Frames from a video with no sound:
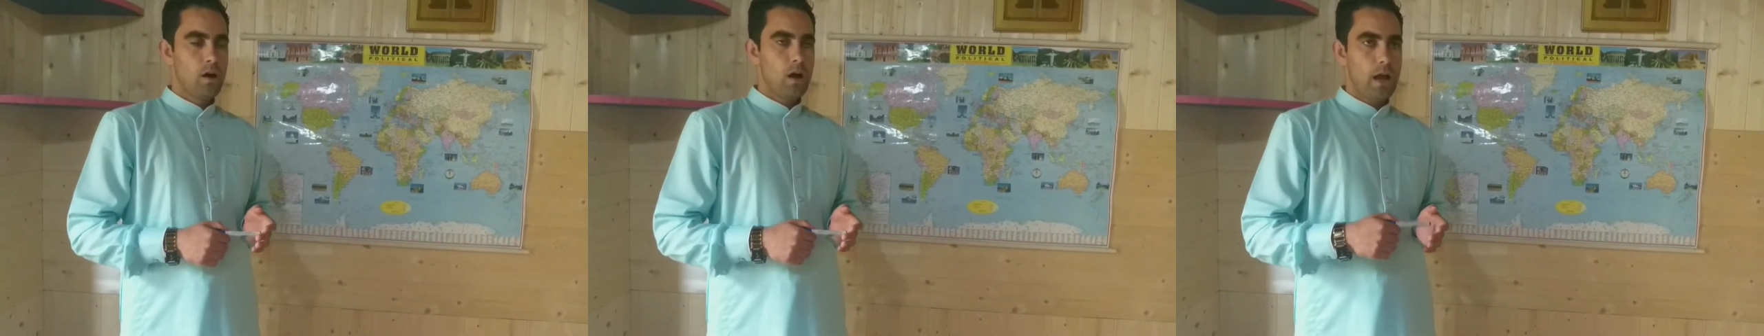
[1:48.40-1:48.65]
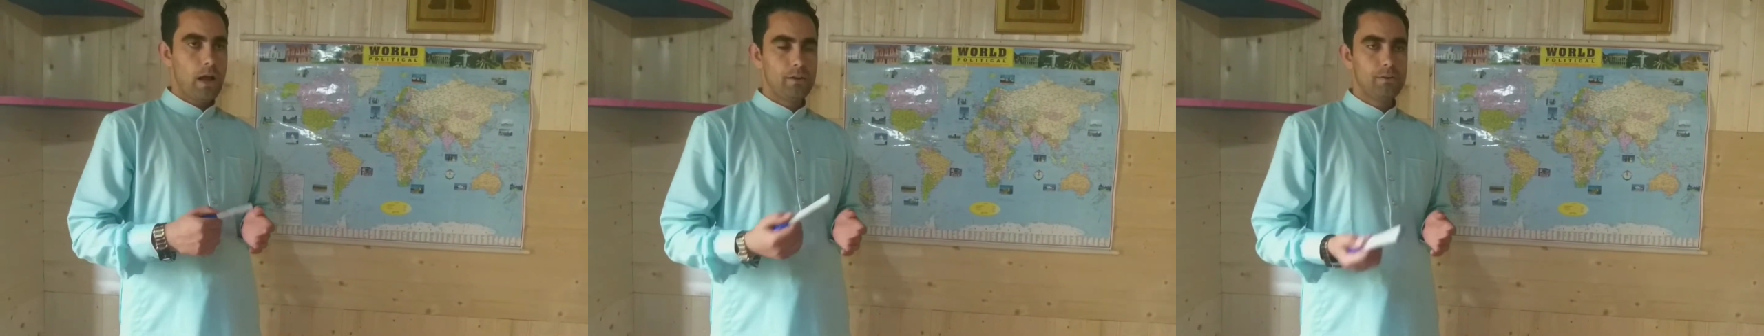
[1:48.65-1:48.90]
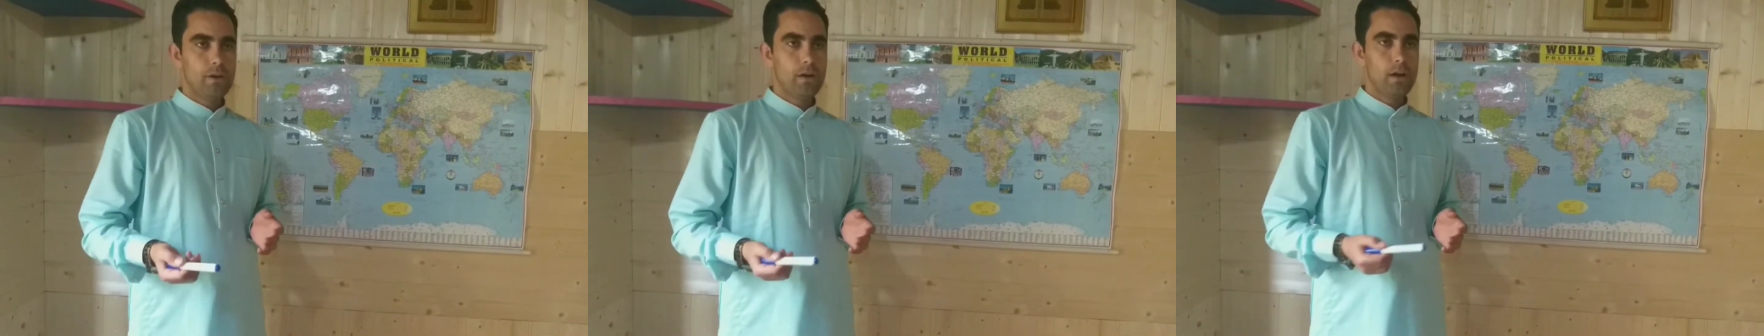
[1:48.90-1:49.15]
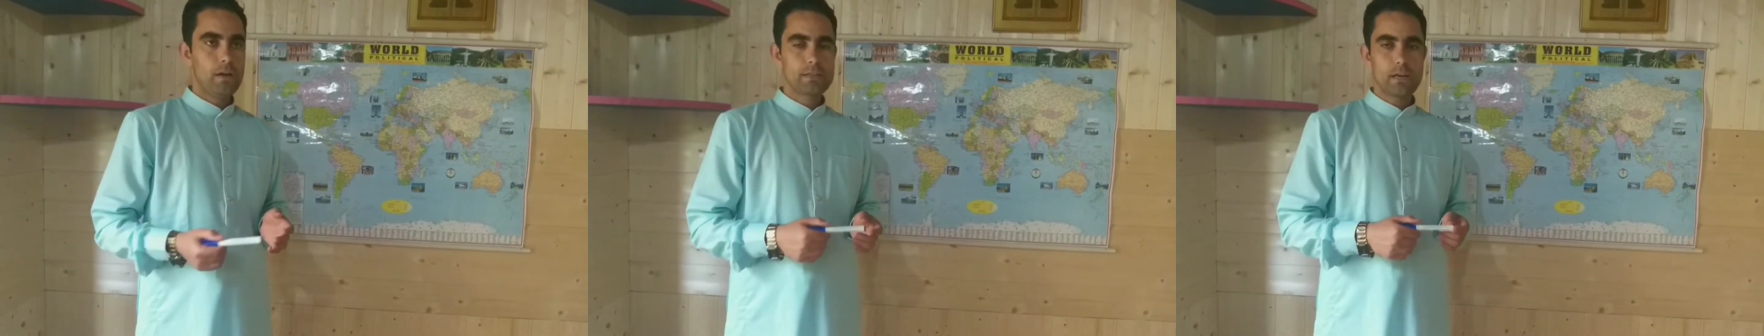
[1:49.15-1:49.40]
and
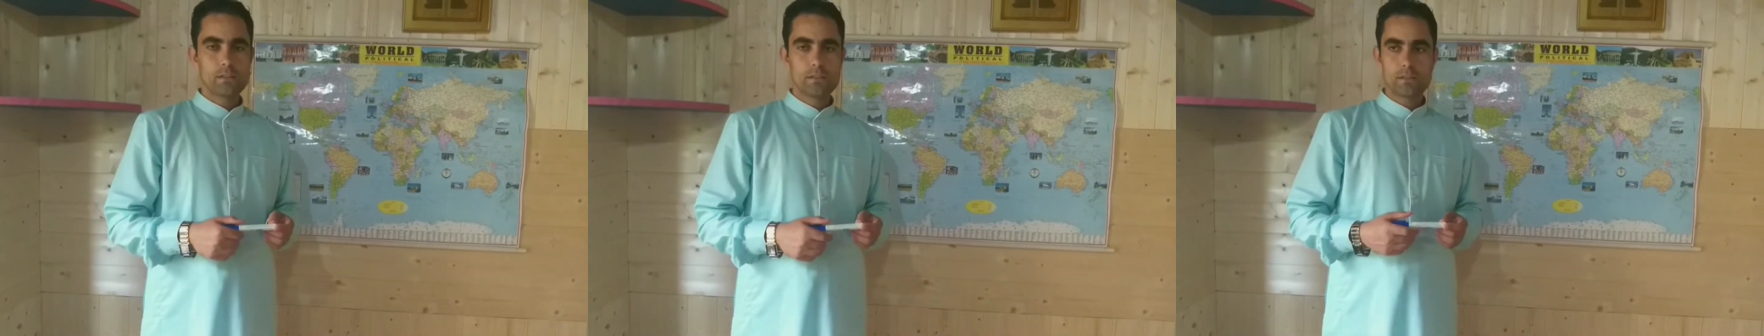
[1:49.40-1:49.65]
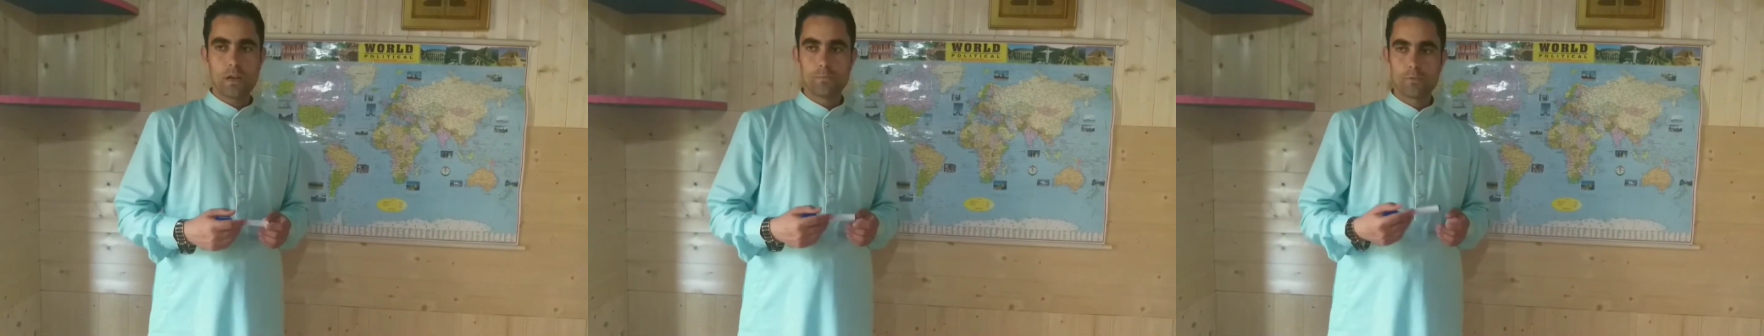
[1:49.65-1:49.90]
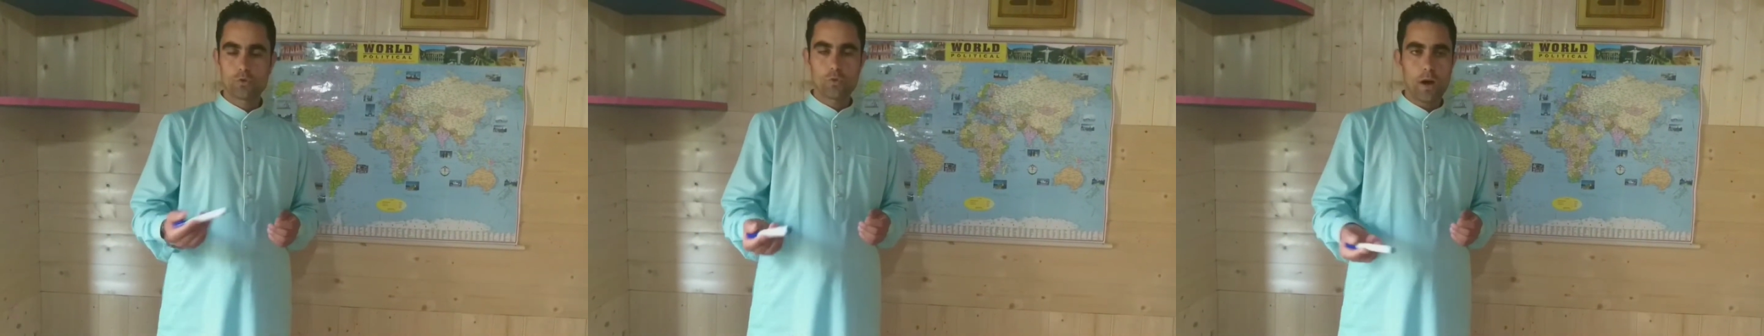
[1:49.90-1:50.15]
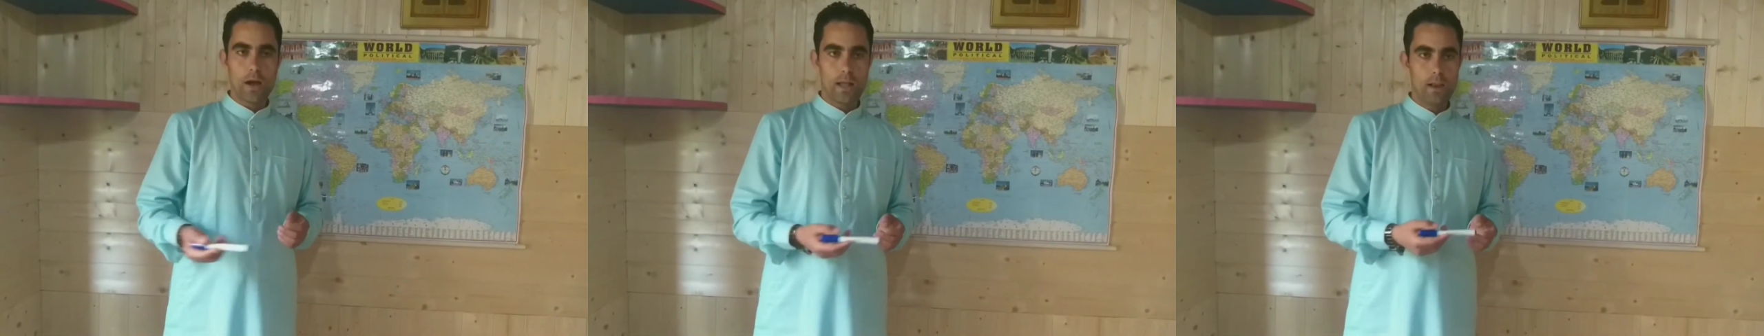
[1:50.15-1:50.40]
it consists of the
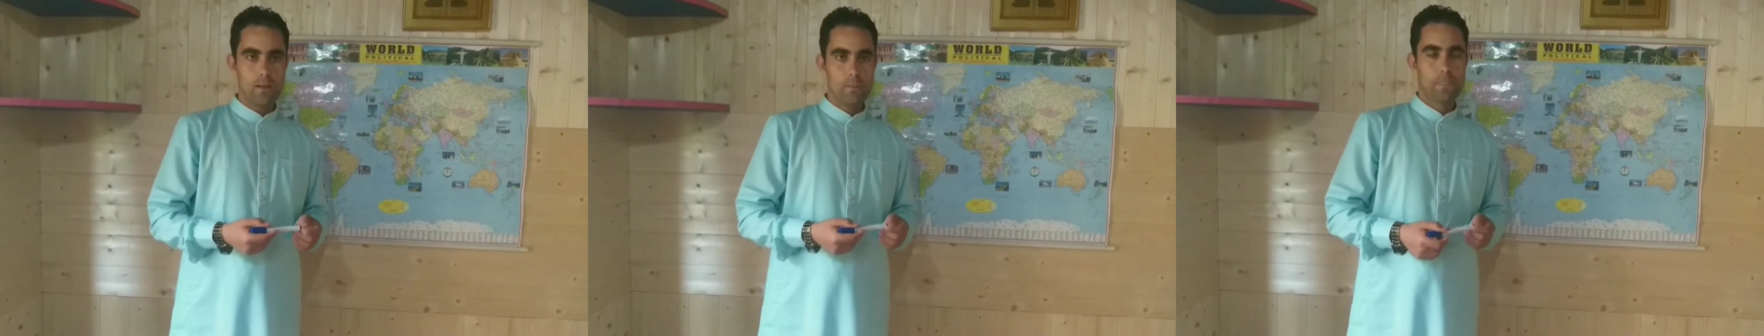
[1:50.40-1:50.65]
soil